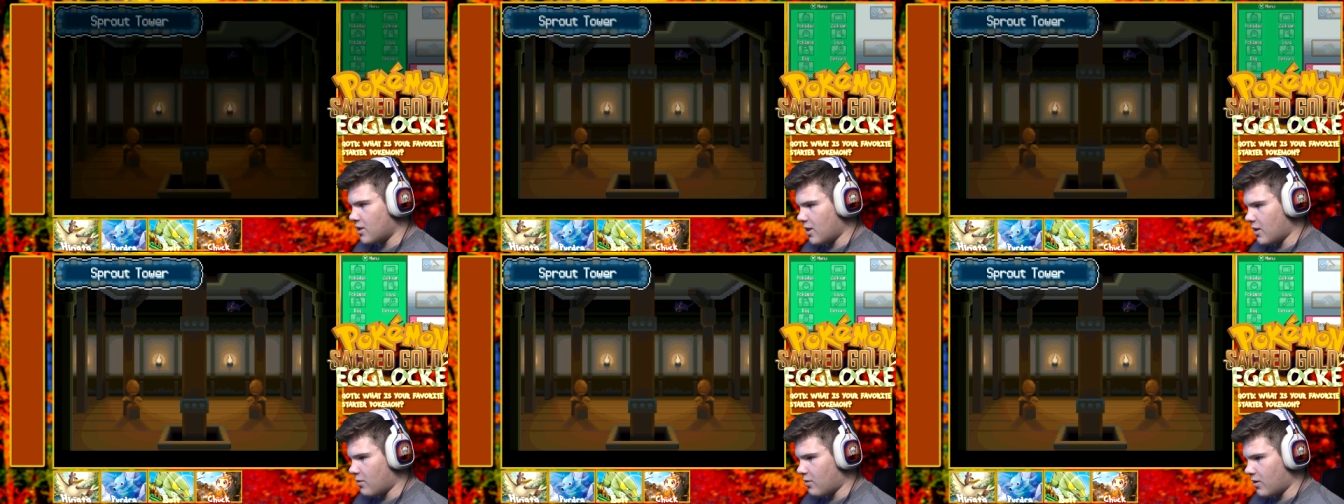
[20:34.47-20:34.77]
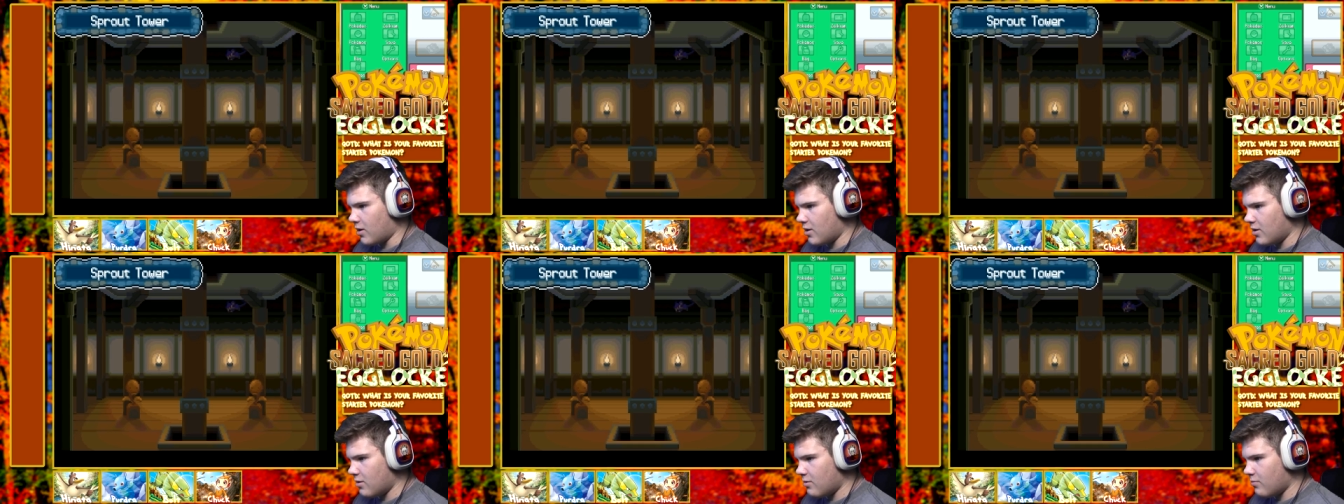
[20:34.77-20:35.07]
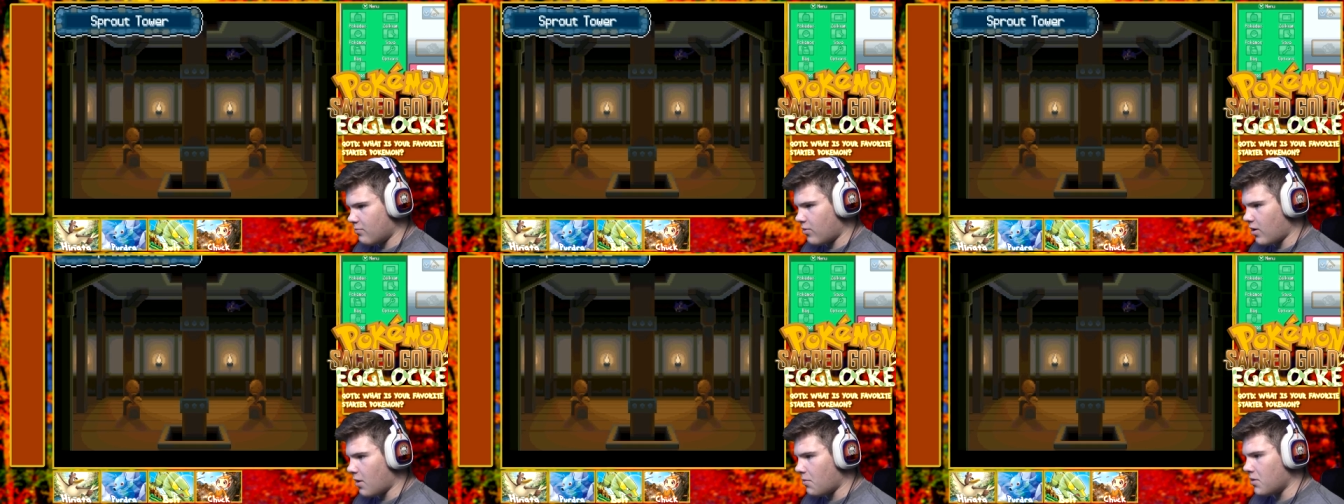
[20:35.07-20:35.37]
Tower,
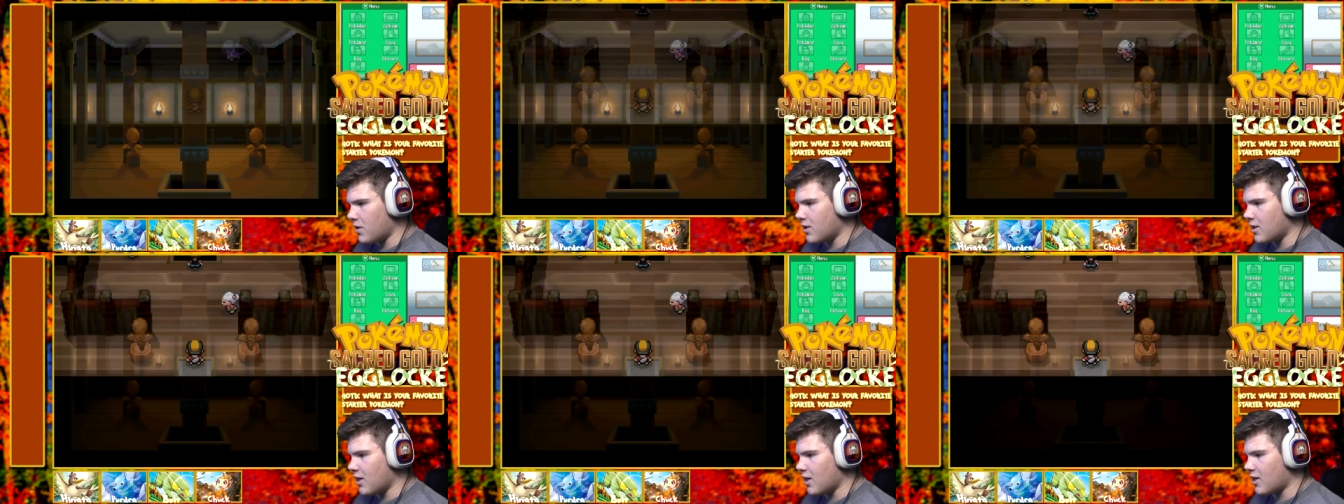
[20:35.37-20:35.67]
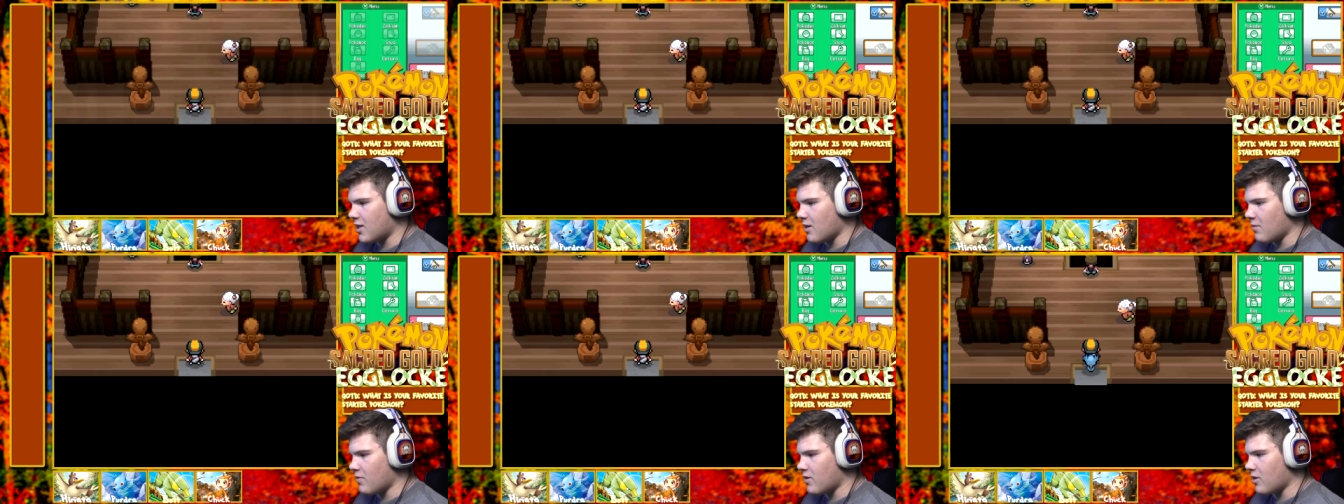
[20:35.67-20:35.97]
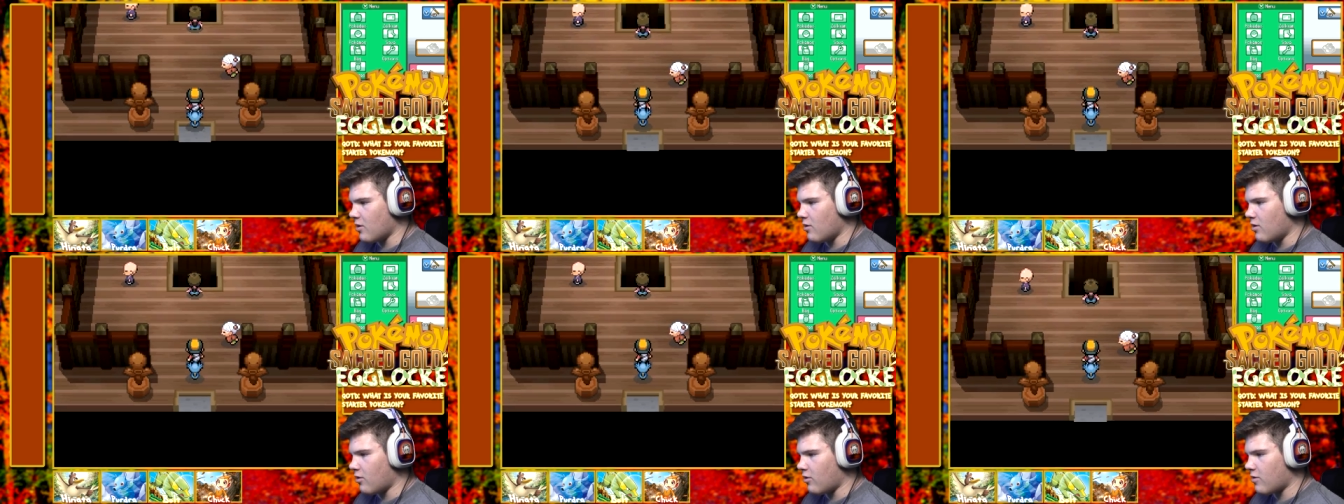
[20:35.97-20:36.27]
probably in the next
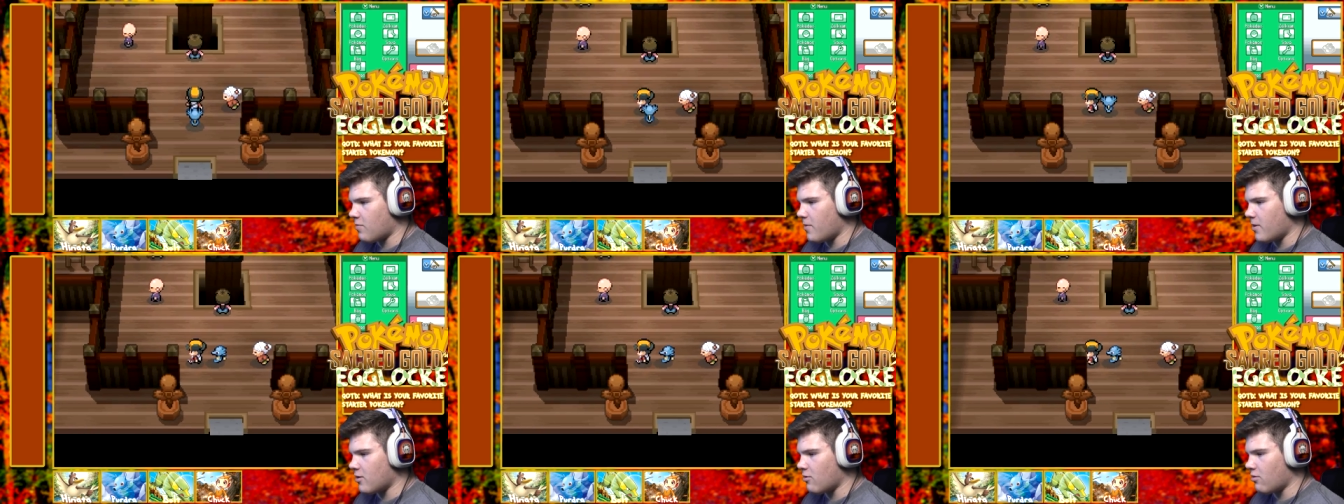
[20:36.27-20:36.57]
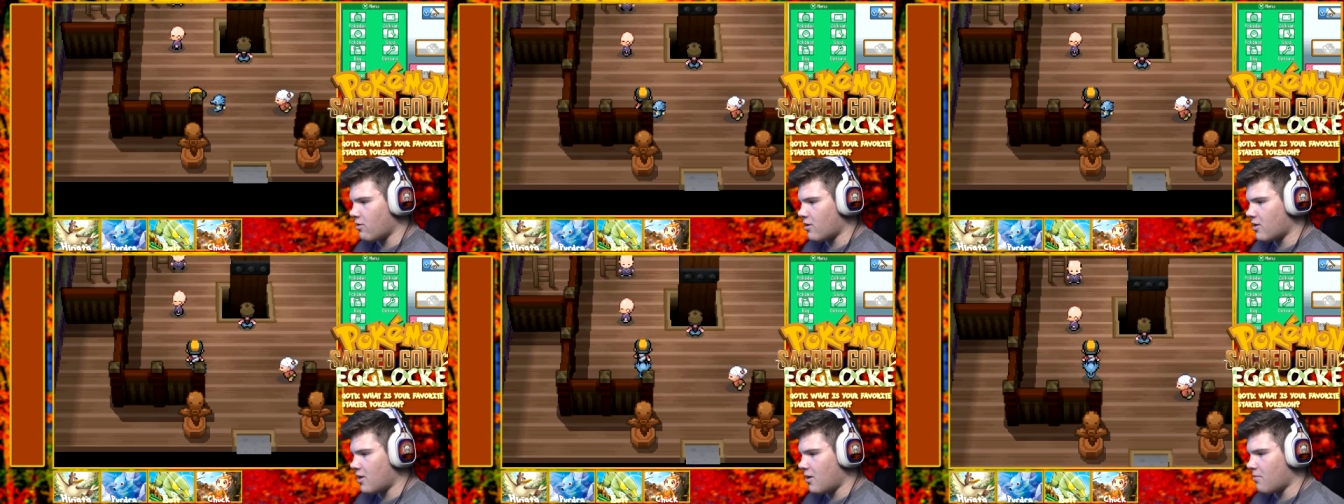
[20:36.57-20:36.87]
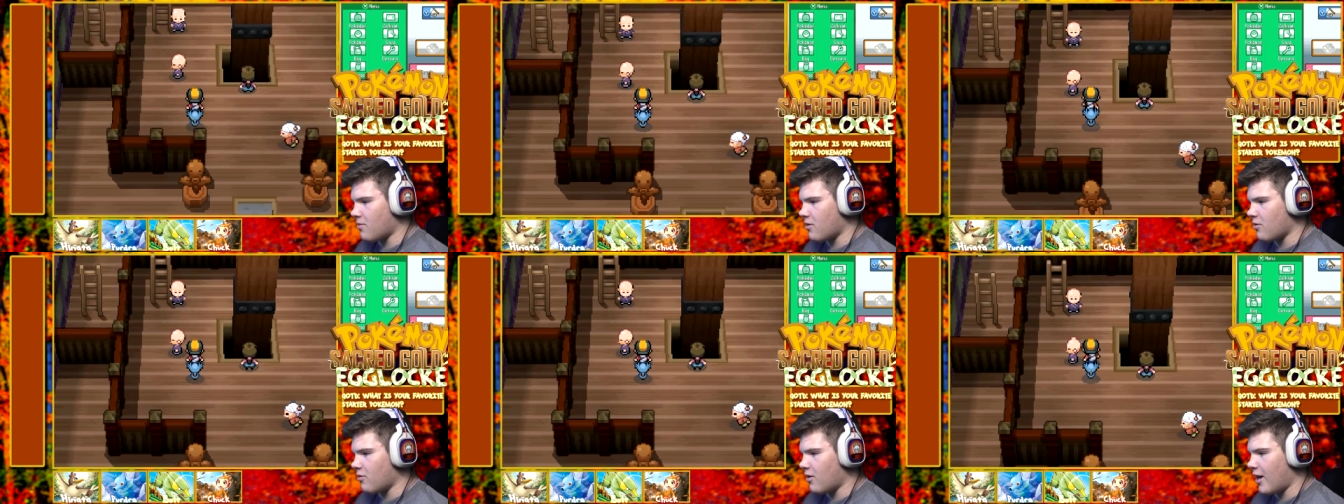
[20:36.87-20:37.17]
episode, and I'll spend the rest of the
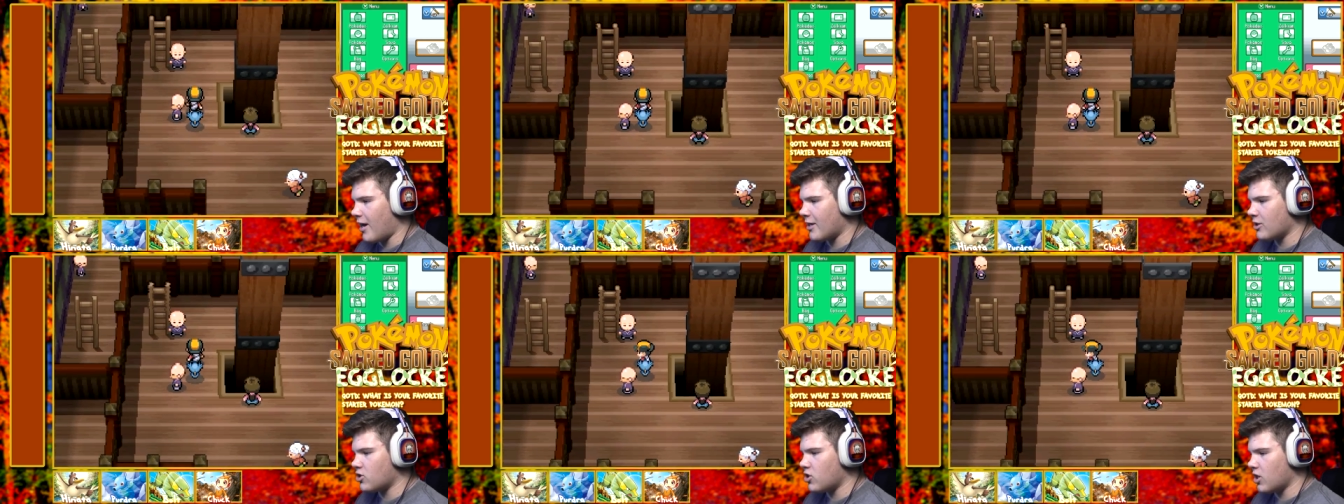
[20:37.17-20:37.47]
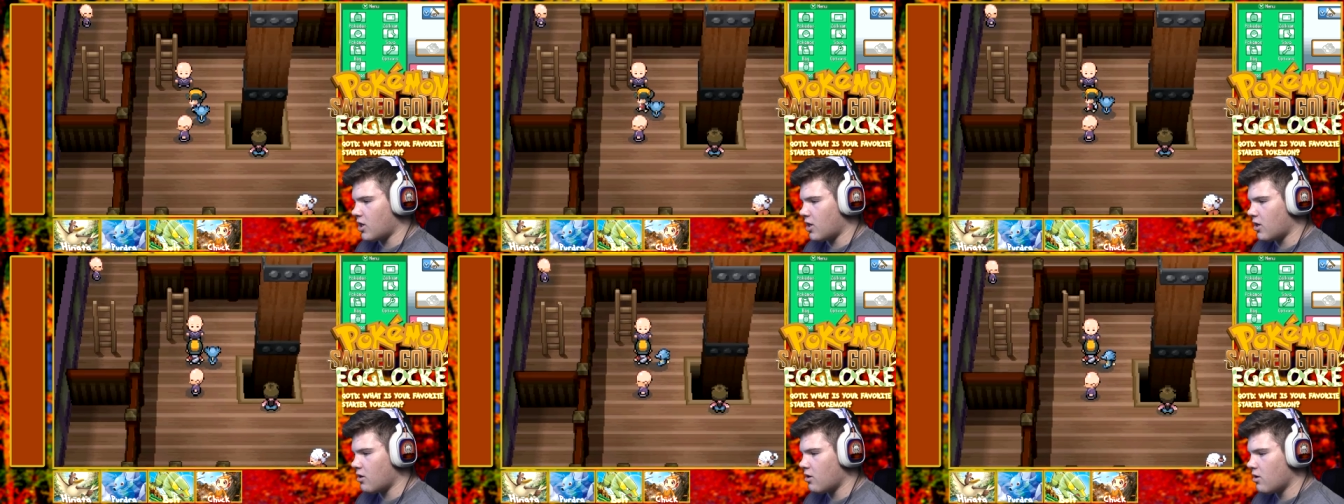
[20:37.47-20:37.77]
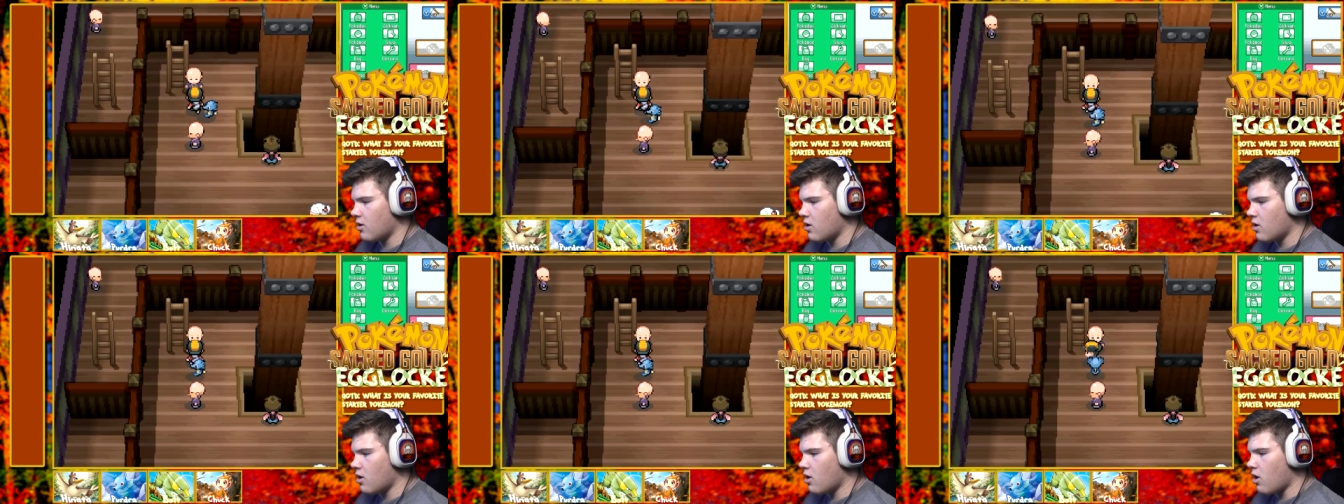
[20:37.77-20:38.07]
episode hatching
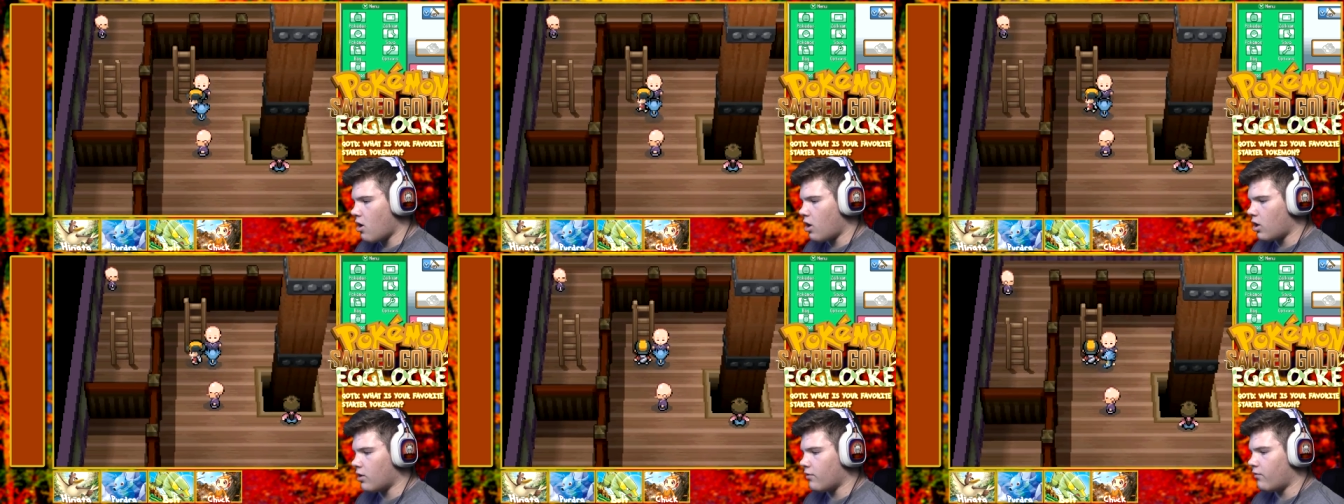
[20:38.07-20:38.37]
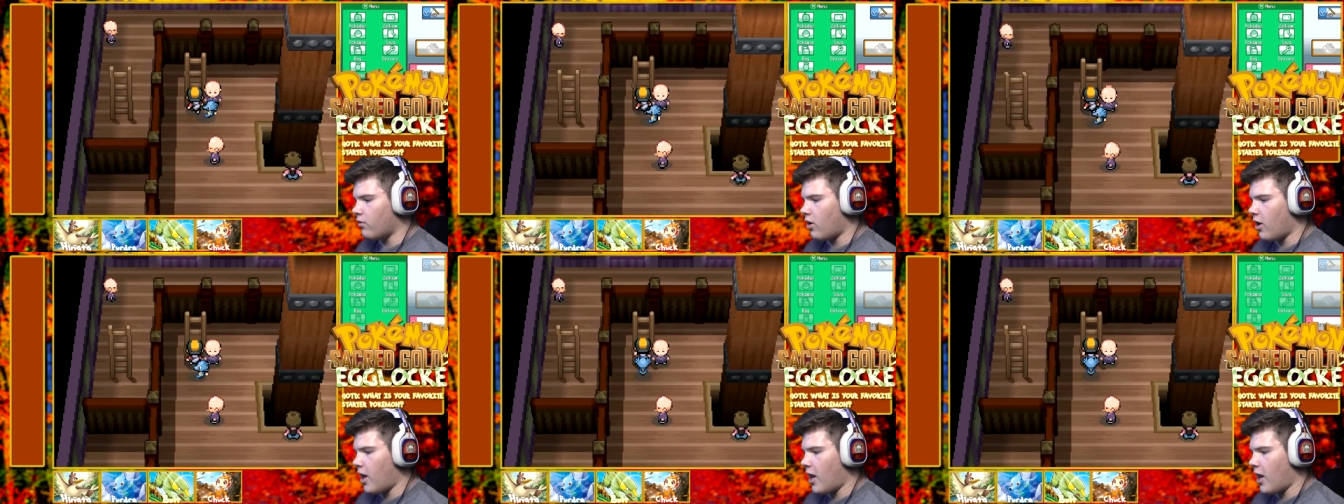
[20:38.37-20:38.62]
all of our